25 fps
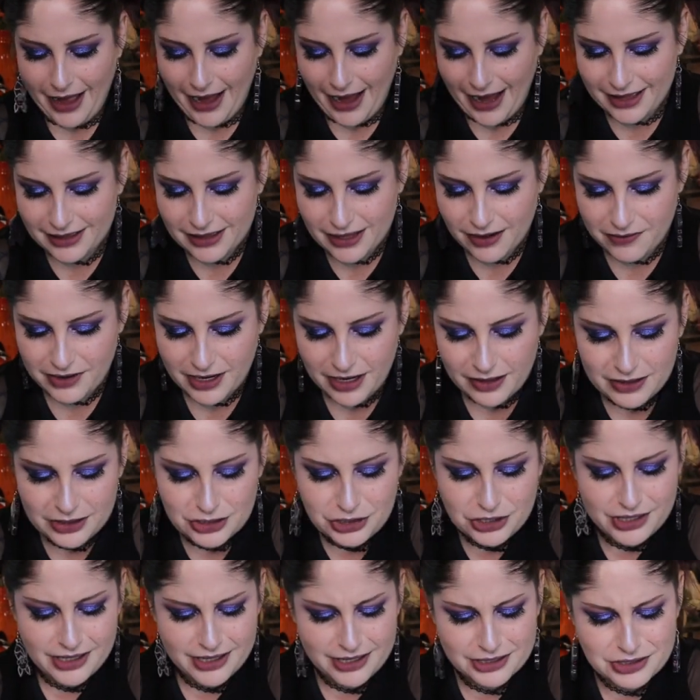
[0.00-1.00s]
I love it. And then
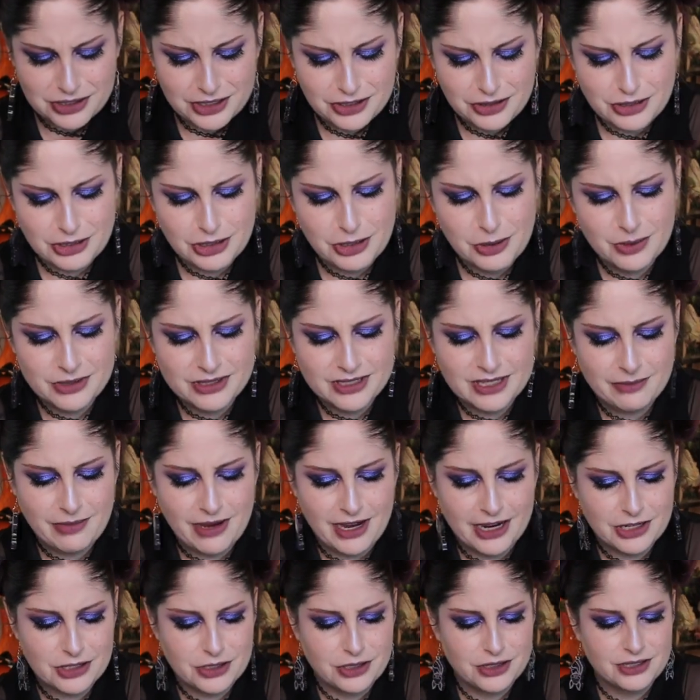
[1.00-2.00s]
she actually threw in some
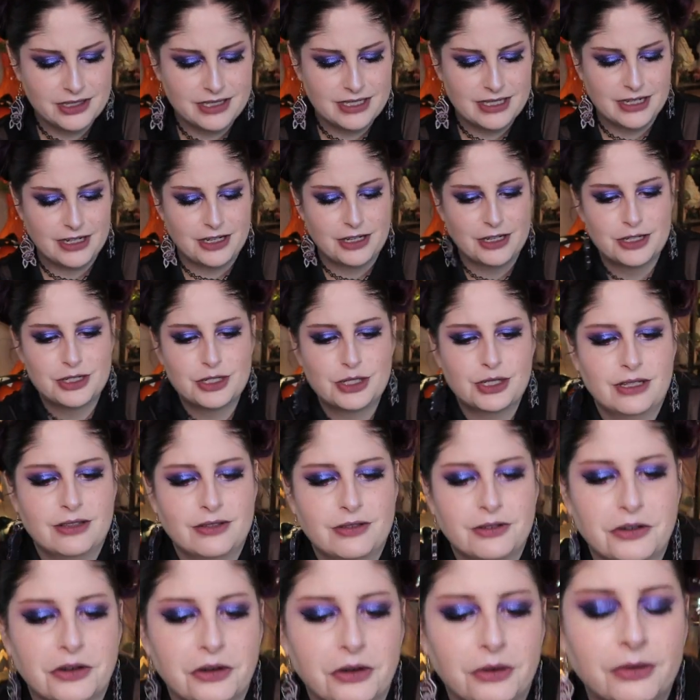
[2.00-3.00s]
extra stickers. She
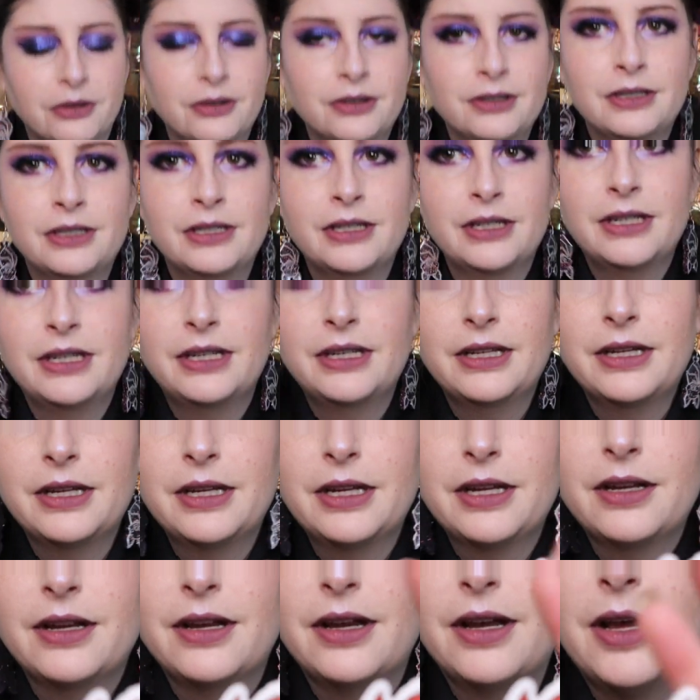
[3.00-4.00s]
threw
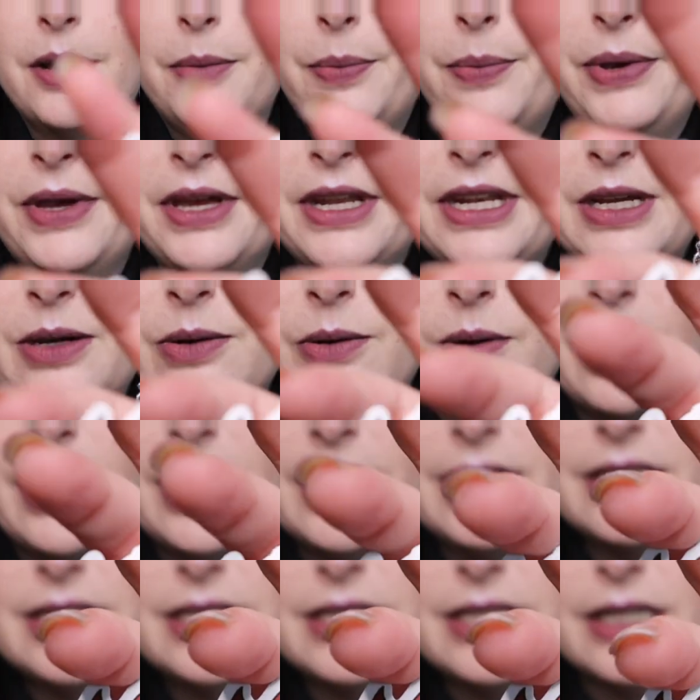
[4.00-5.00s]
a
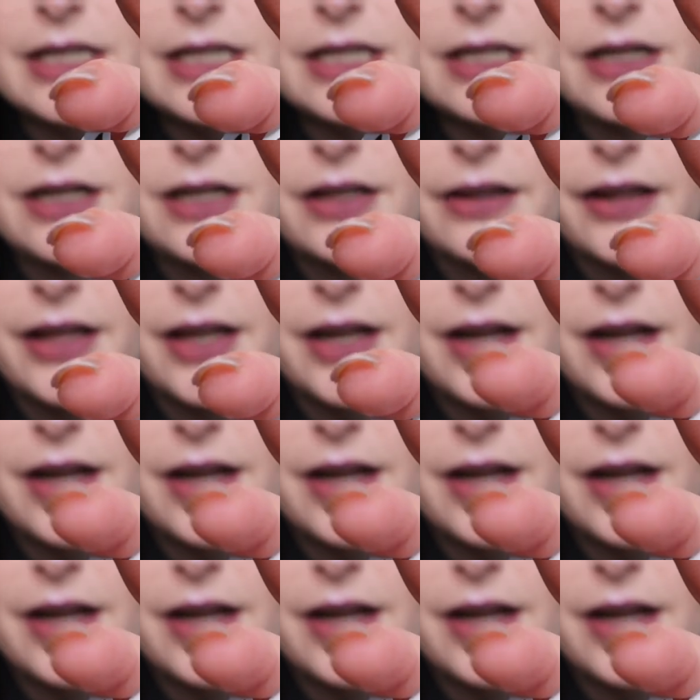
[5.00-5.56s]
Pennywise sticker in